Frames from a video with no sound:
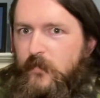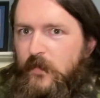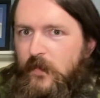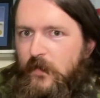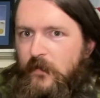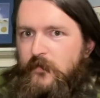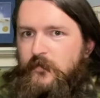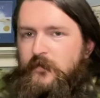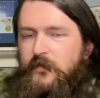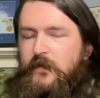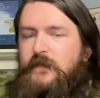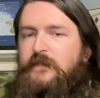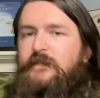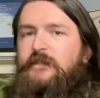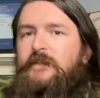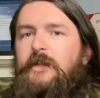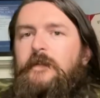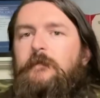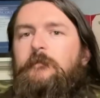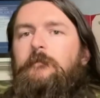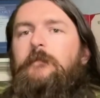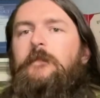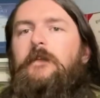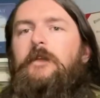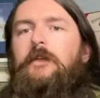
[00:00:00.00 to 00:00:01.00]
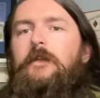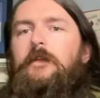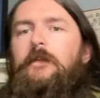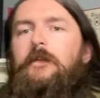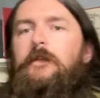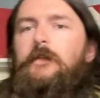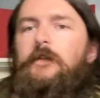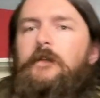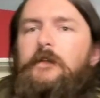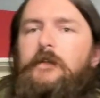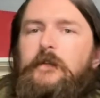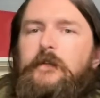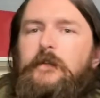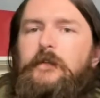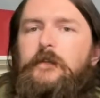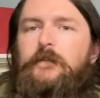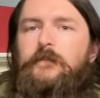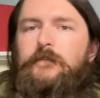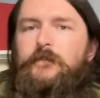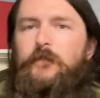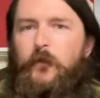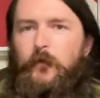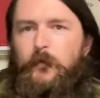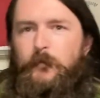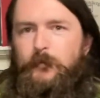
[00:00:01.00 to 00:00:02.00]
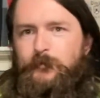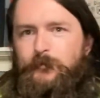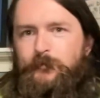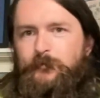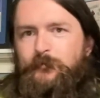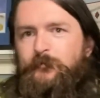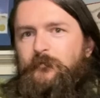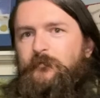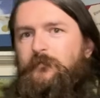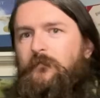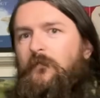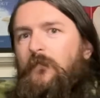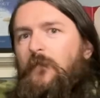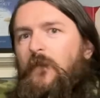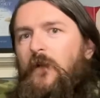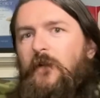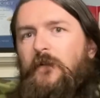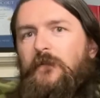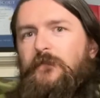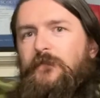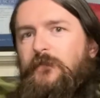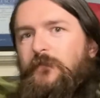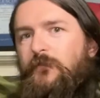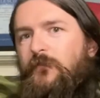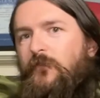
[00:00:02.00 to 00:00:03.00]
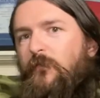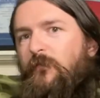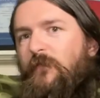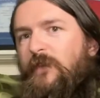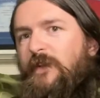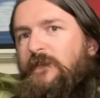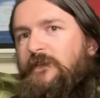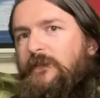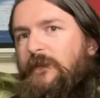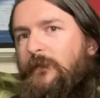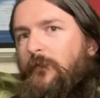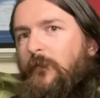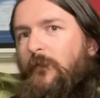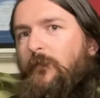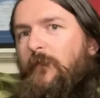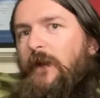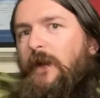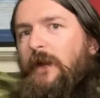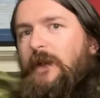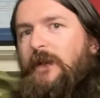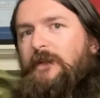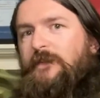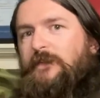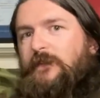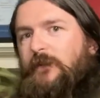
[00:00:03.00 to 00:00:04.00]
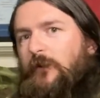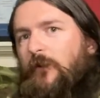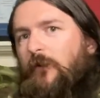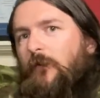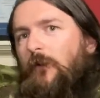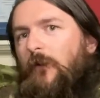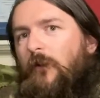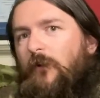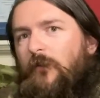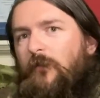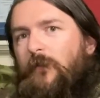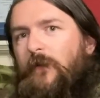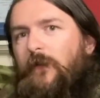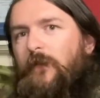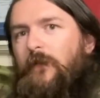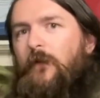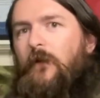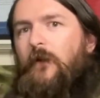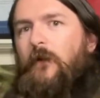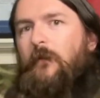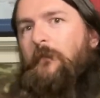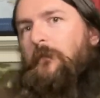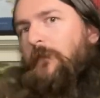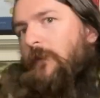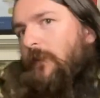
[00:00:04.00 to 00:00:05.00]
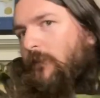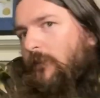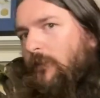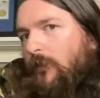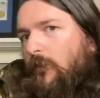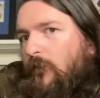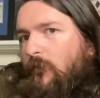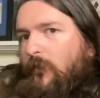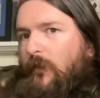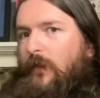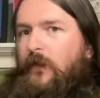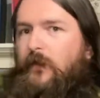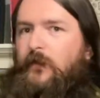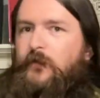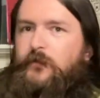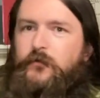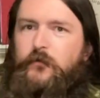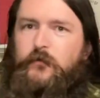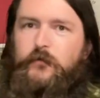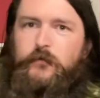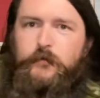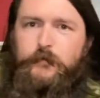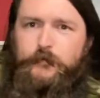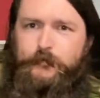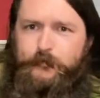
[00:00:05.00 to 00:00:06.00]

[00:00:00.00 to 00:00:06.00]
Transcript: So that's neat. So also two big zipper pockets that go all the way to the armpit and all the way to the shoulder.